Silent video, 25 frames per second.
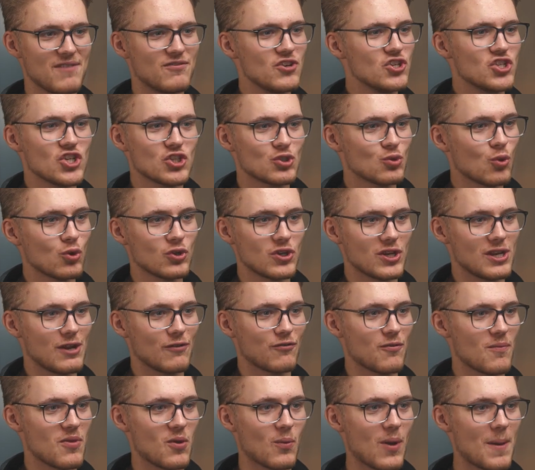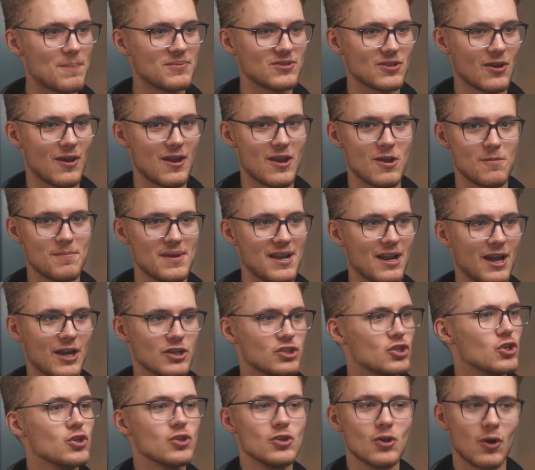if you just ordered it from the website, it'd be
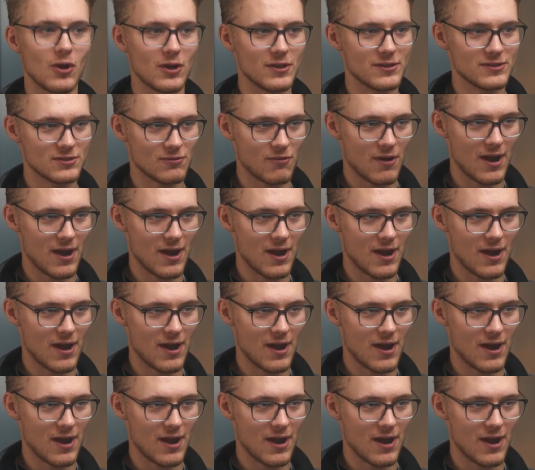like $2,